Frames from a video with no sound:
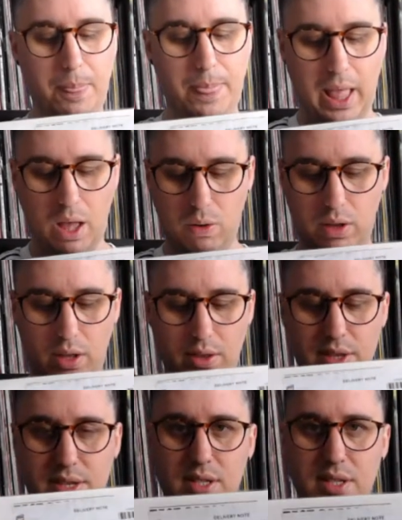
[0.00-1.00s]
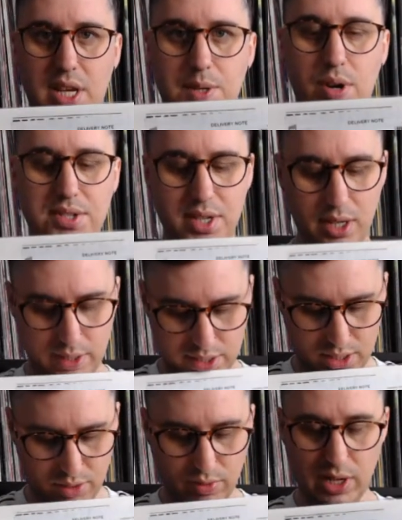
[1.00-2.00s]
Now, this is a test pressing. This
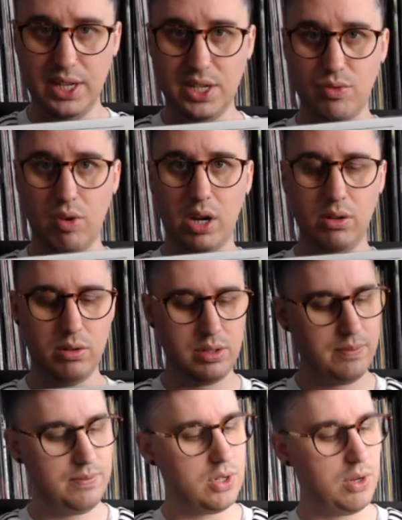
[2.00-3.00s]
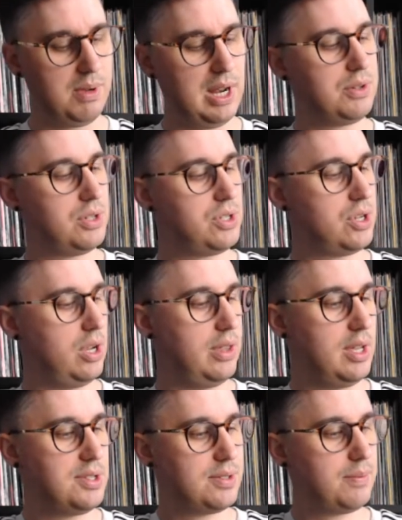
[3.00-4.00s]
is a released record, so I'm allowed to show you
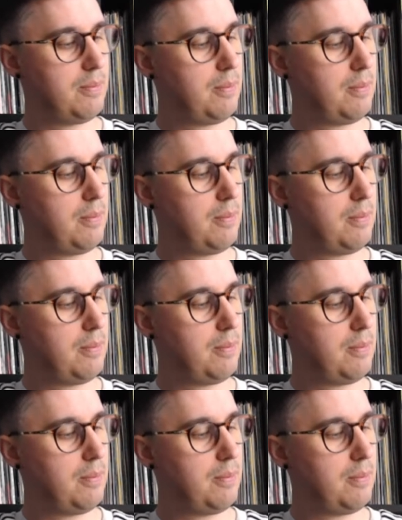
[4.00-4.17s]
this.